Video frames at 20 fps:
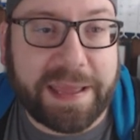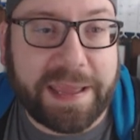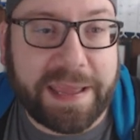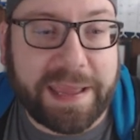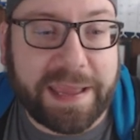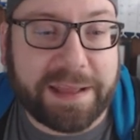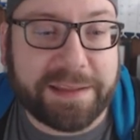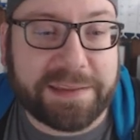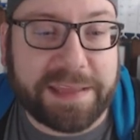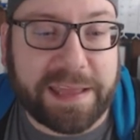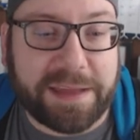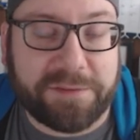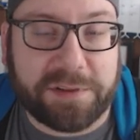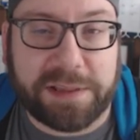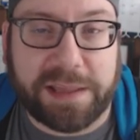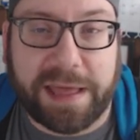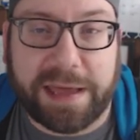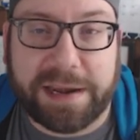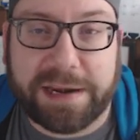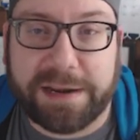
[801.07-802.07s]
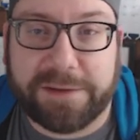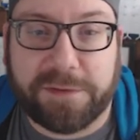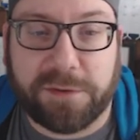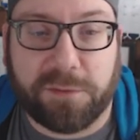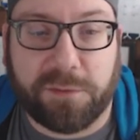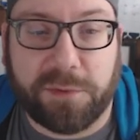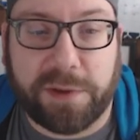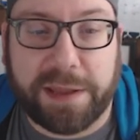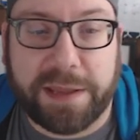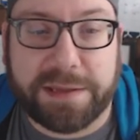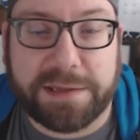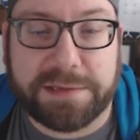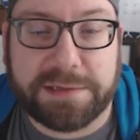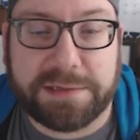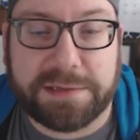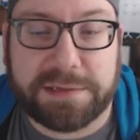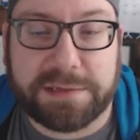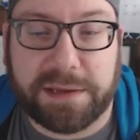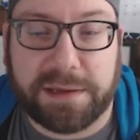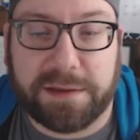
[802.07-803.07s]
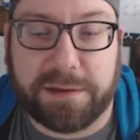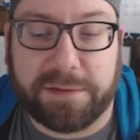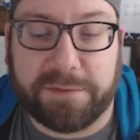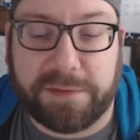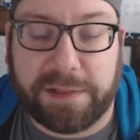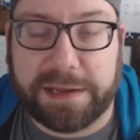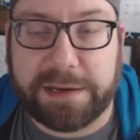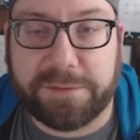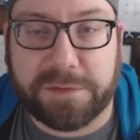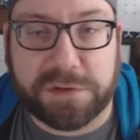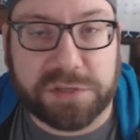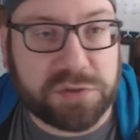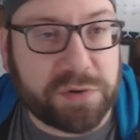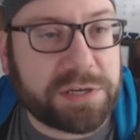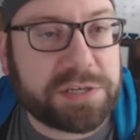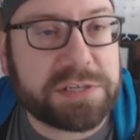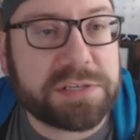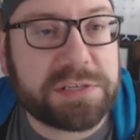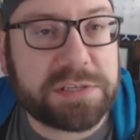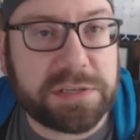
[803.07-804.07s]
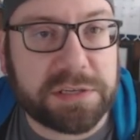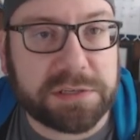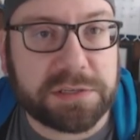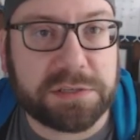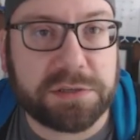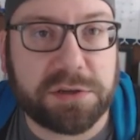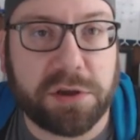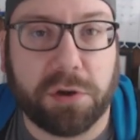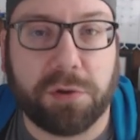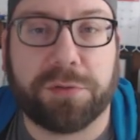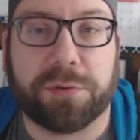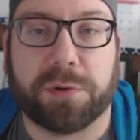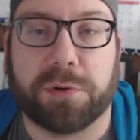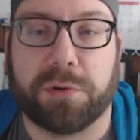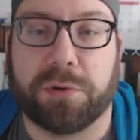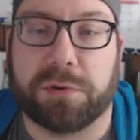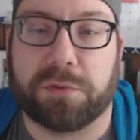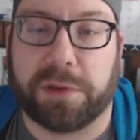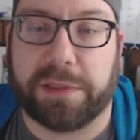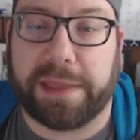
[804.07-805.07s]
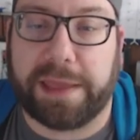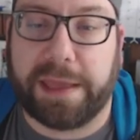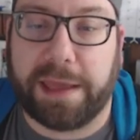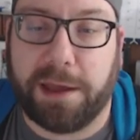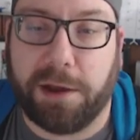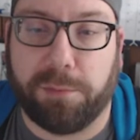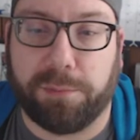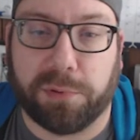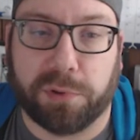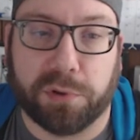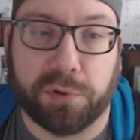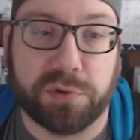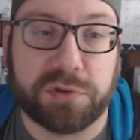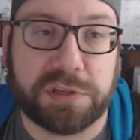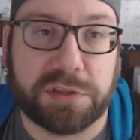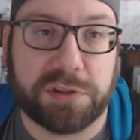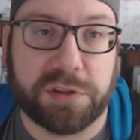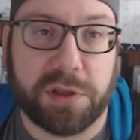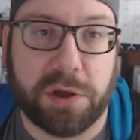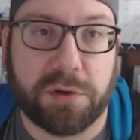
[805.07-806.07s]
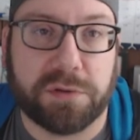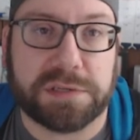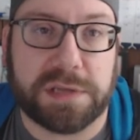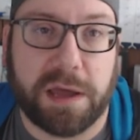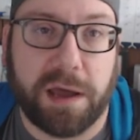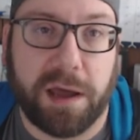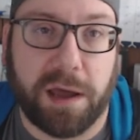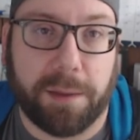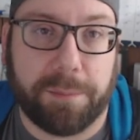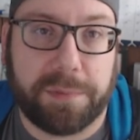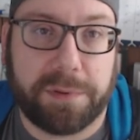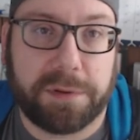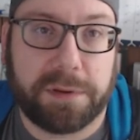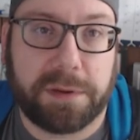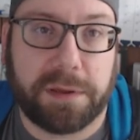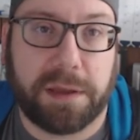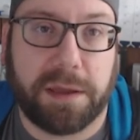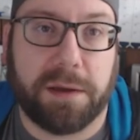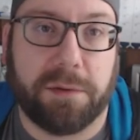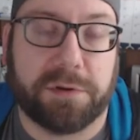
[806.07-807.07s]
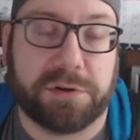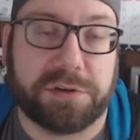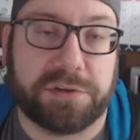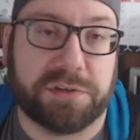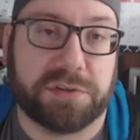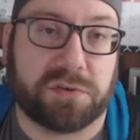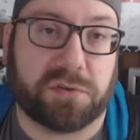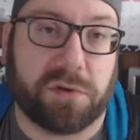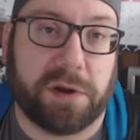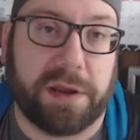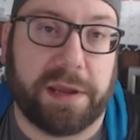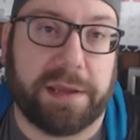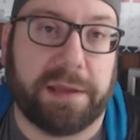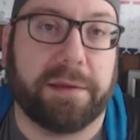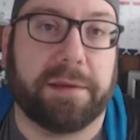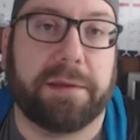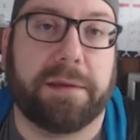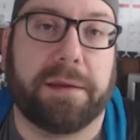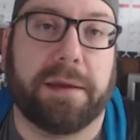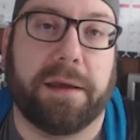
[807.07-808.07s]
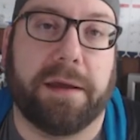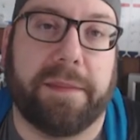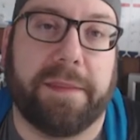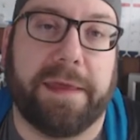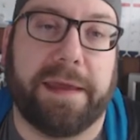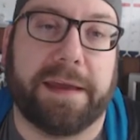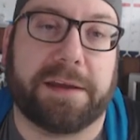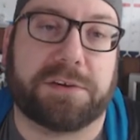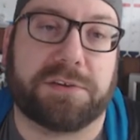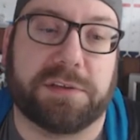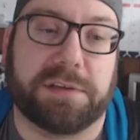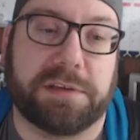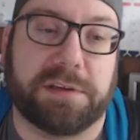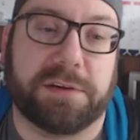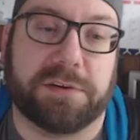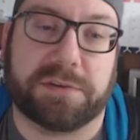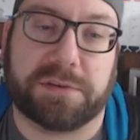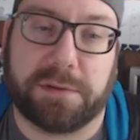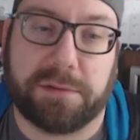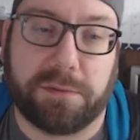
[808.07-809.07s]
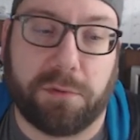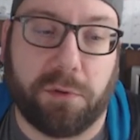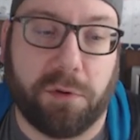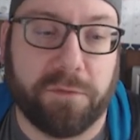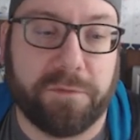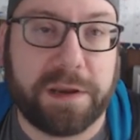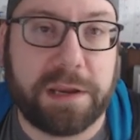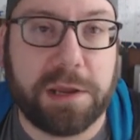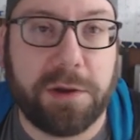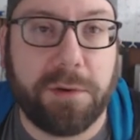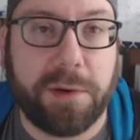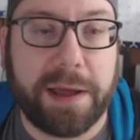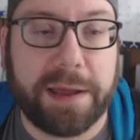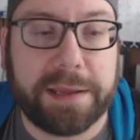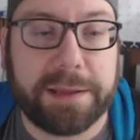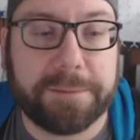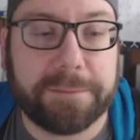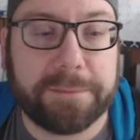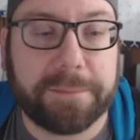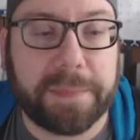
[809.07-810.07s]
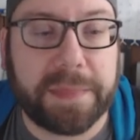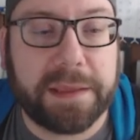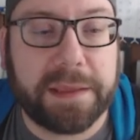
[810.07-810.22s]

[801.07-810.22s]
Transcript: and they have a lot of different ways, a lot of different stretches to go through and really help loosen those up, which is great. They actually, here's a whole video on it,